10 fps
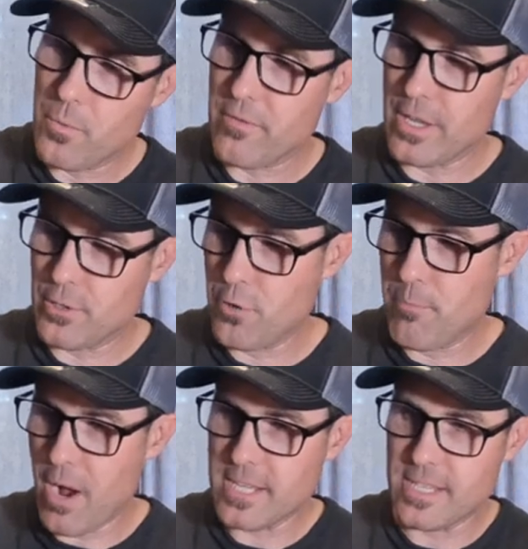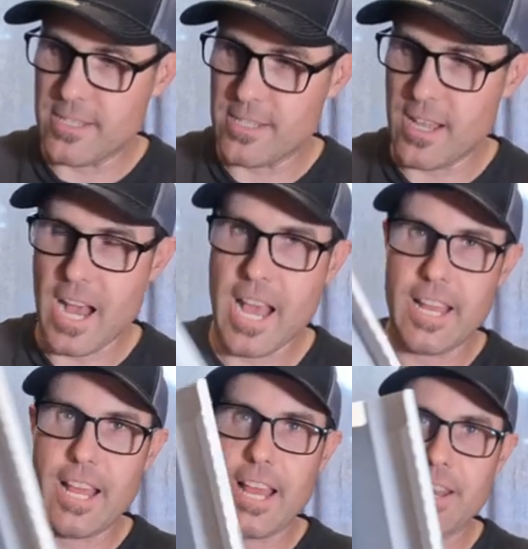we've got two boxes
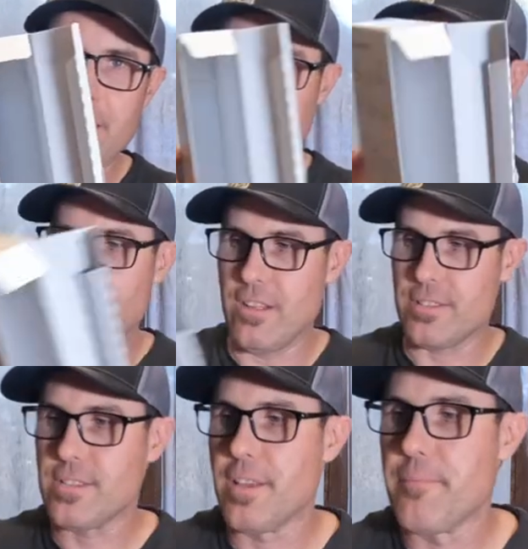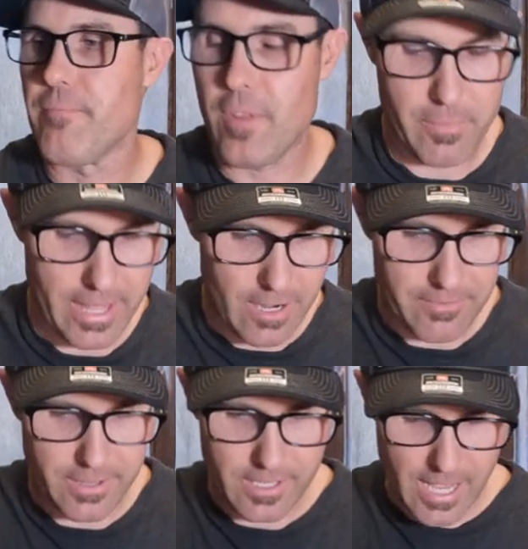inside and nothing else.
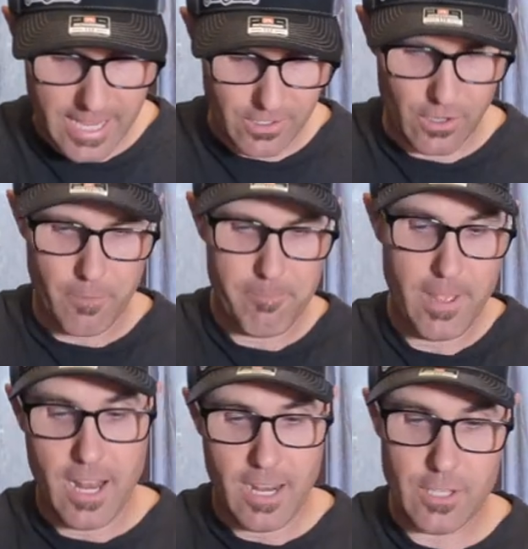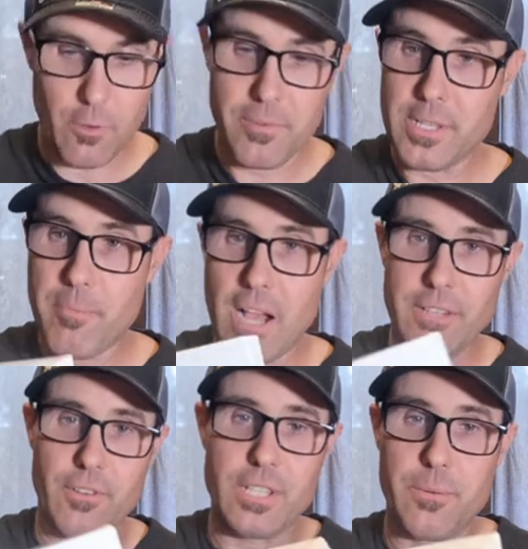Off to the side. So let's open this
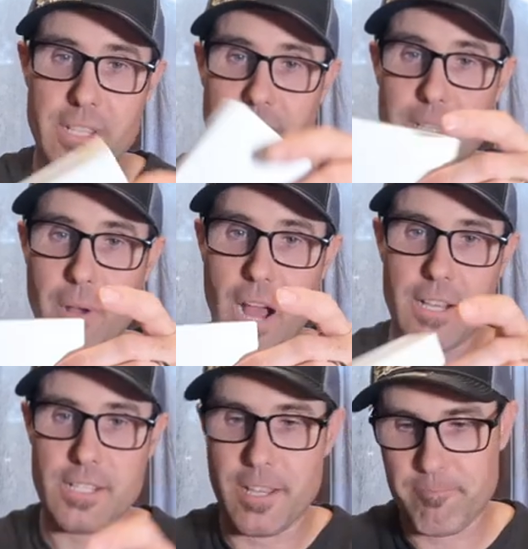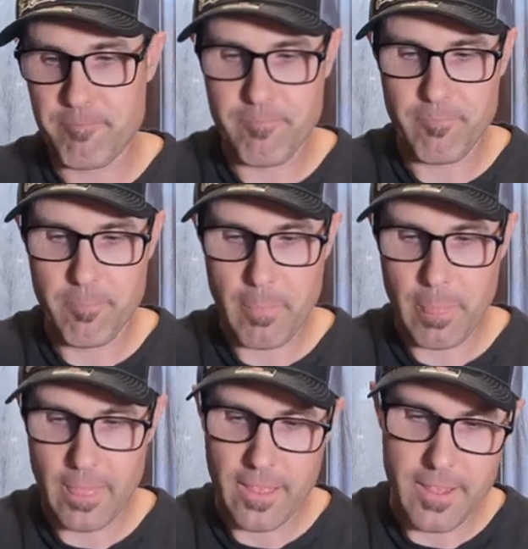box first, see what's in this box.
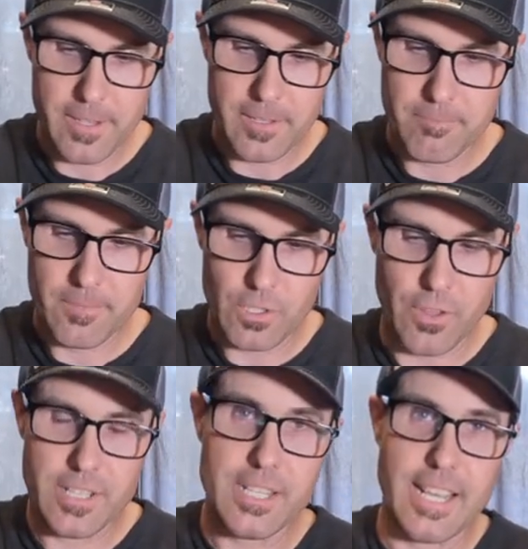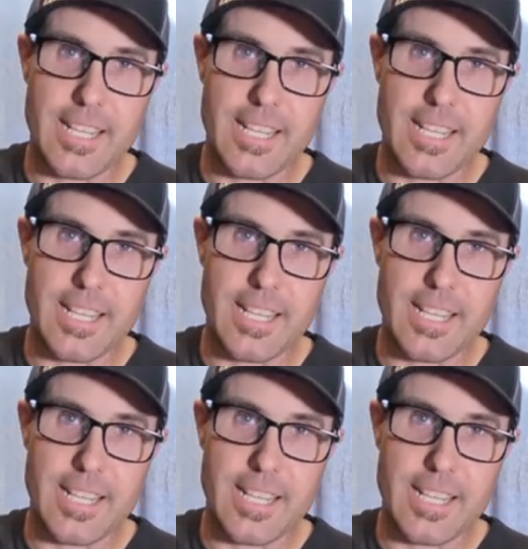So this is the